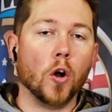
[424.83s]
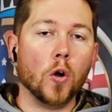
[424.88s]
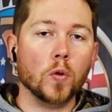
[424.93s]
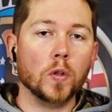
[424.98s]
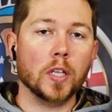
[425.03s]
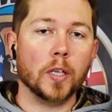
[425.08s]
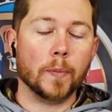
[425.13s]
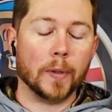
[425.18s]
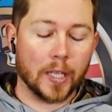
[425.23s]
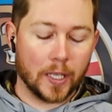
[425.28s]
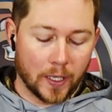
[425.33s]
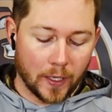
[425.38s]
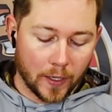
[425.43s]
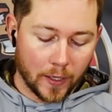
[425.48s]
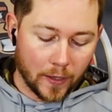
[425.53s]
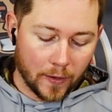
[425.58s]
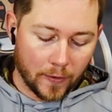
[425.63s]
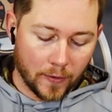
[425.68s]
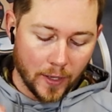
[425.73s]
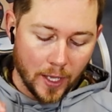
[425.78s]
only
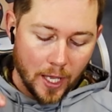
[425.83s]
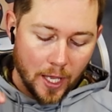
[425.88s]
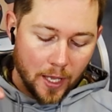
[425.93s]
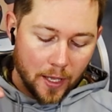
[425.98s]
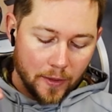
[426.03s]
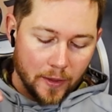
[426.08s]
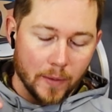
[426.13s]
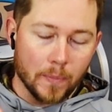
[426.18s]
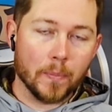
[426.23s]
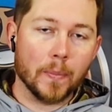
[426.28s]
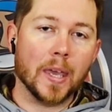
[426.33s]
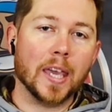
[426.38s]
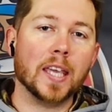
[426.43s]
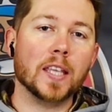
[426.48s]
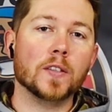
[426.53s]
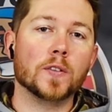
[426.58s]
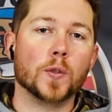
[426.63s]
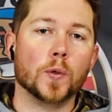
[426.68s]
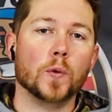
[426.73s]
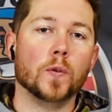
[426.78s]
because the
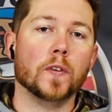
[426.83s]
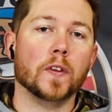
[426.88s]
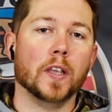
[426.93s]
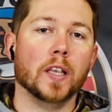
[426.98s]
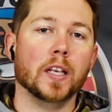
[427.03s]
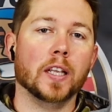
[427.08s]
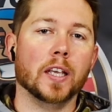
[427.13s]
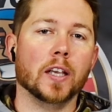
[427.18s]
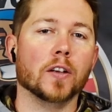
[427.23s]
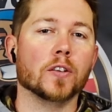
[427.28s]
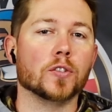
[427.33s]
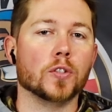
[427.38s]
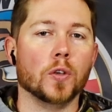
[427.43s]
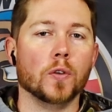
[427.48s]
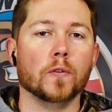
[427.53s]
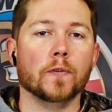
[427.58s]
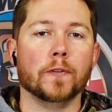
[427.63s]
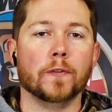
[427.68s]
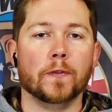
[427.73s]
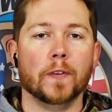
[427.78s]
main tools in here
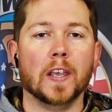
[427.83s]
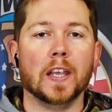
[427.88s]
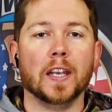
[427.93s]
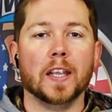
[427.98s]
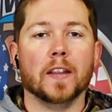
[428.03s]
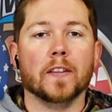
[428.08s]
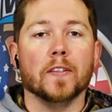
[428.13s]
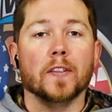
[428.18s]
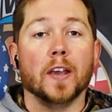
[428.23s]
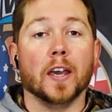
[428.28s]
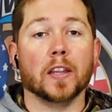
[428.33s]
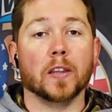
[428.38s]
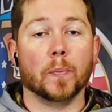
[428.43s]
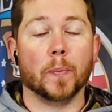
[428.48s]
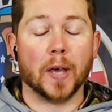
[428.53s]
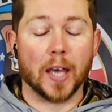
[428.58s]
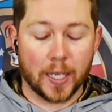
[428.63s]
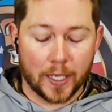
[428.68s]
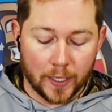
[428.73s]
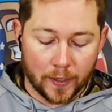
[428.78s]
don't fit inside the
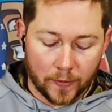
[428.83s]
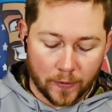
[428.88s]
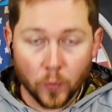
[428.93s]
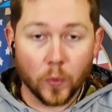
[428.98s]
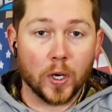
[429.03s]
pockets.